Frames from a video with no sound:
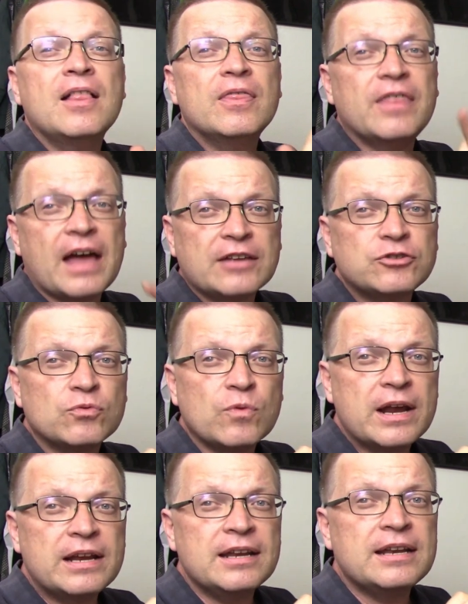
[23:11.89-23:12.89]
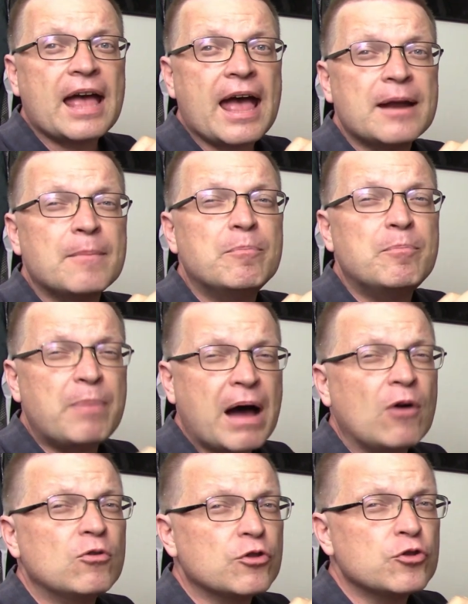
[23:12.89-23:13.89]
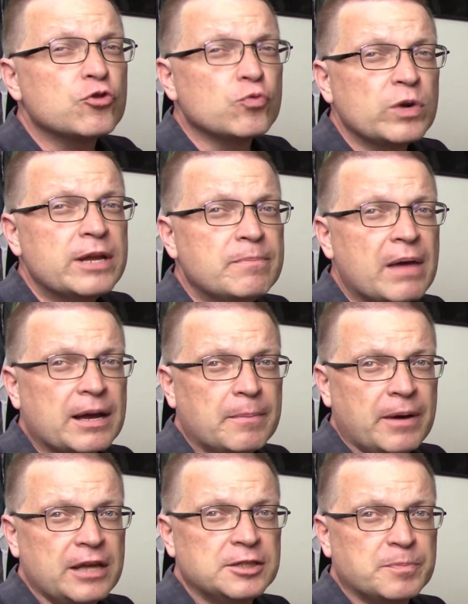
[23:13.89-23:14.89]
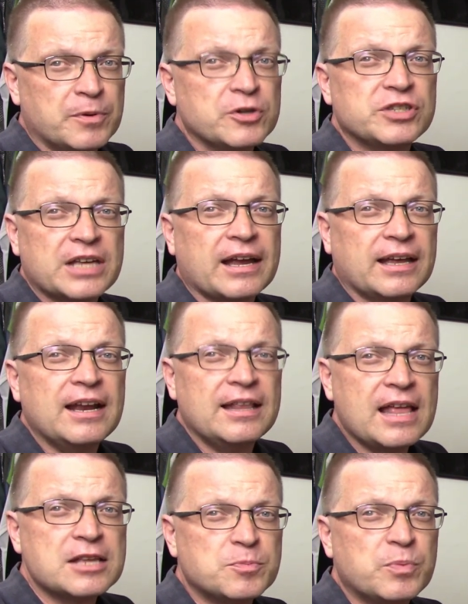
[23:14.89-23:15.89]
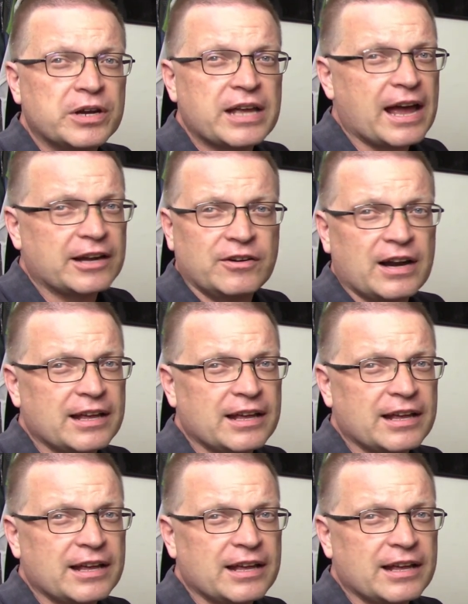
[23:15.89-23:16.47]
that's rated at about 3 megabytes per second, and that's pretty accurate.